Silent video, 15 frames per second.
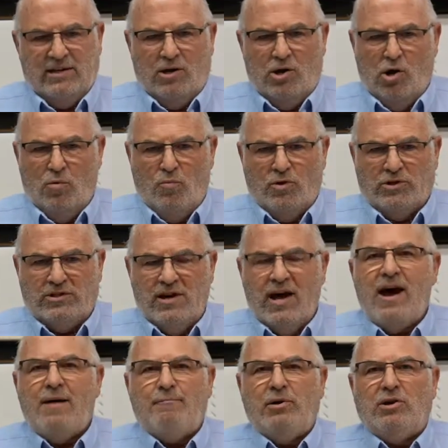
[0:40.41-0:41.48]
a home was
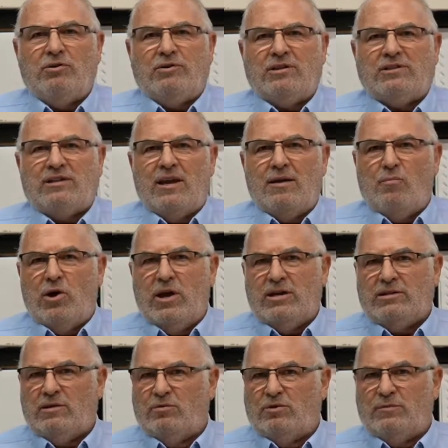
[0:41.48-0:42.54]
not built the same way
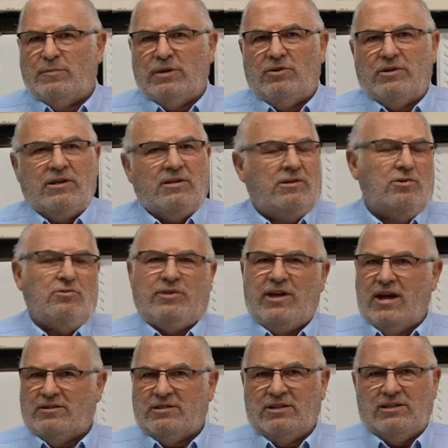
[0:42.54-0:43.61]
as it was built in
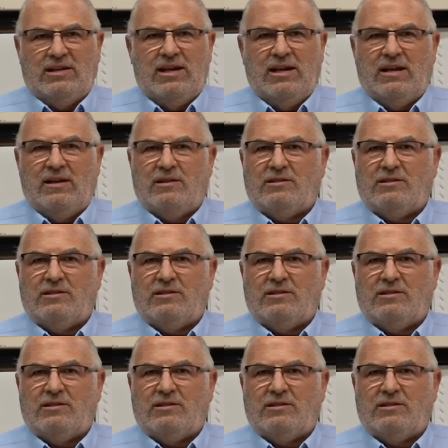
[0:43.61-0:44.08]
2010,